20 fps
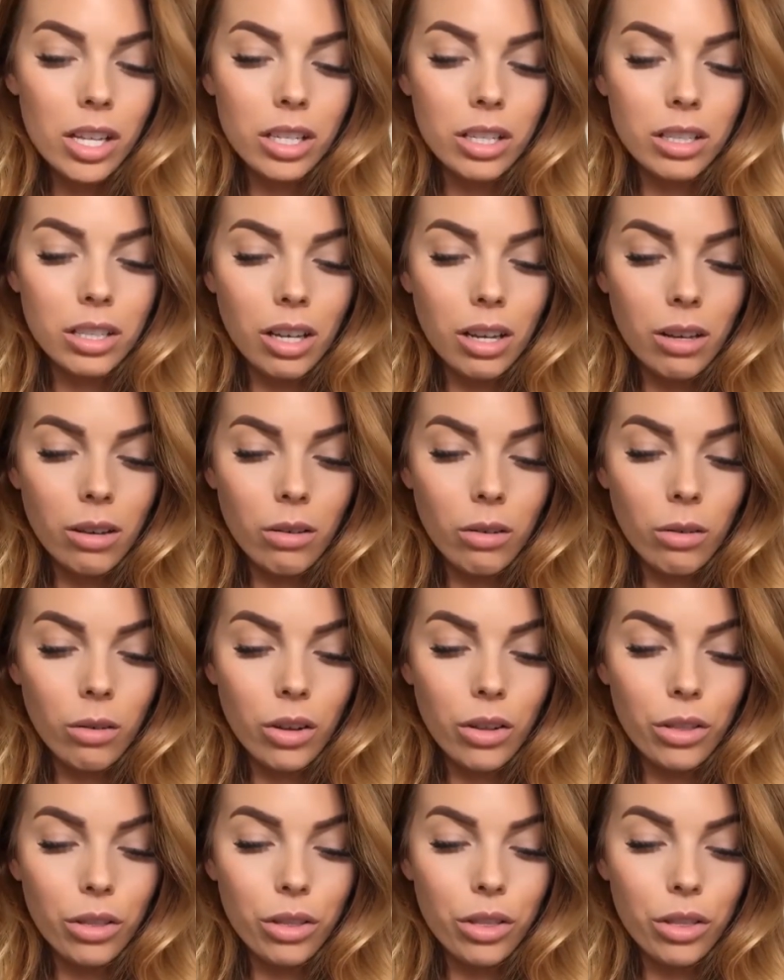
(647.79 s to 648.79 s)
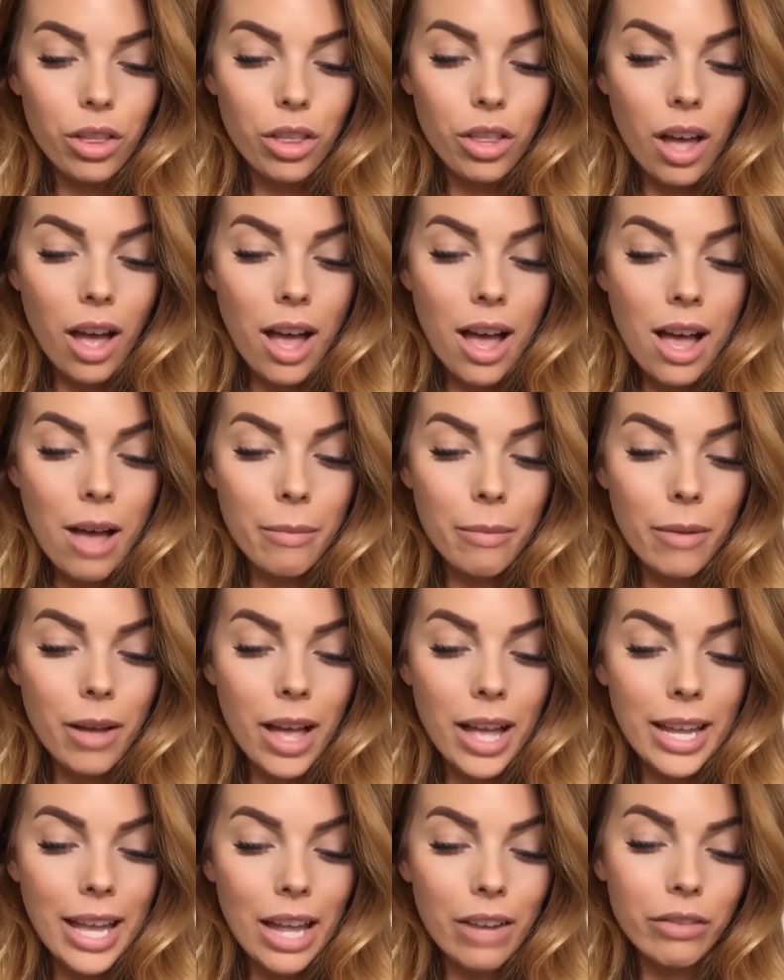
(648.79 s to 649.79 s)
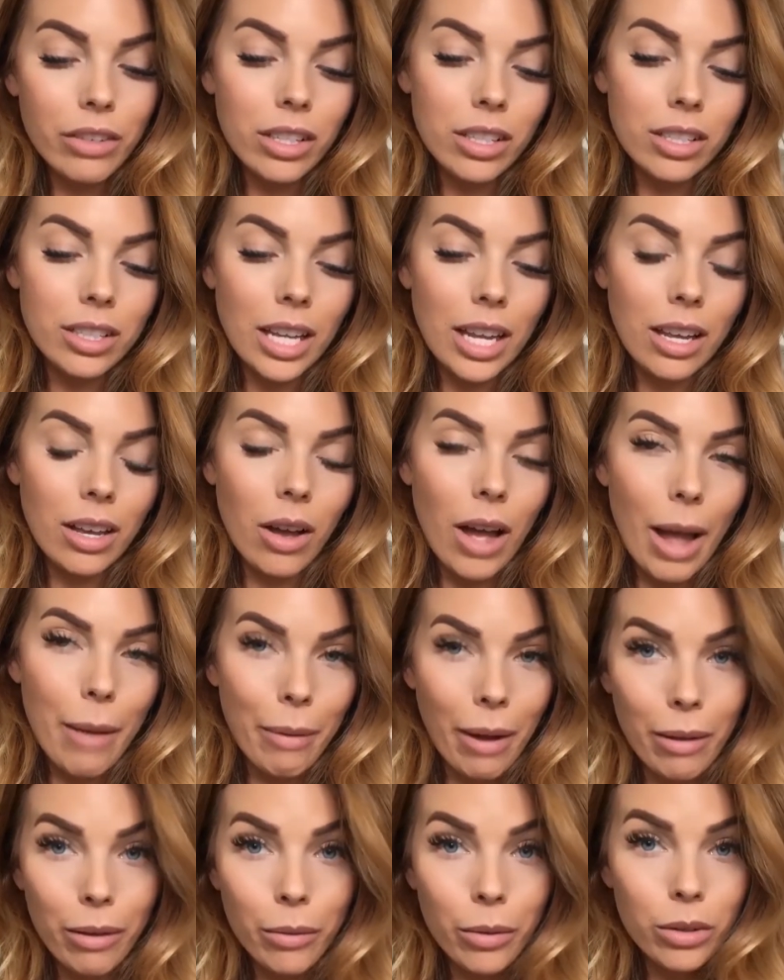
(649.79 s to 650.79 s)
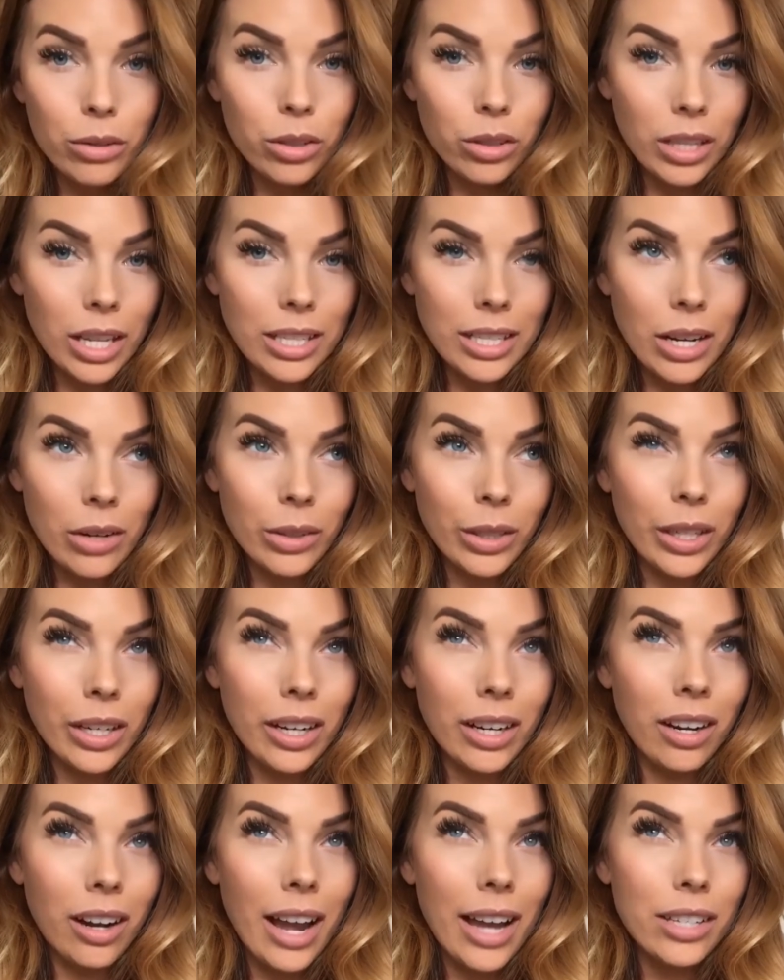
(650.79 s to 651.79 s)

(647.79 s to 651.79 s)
So again, real estate, I probably won't do that down here.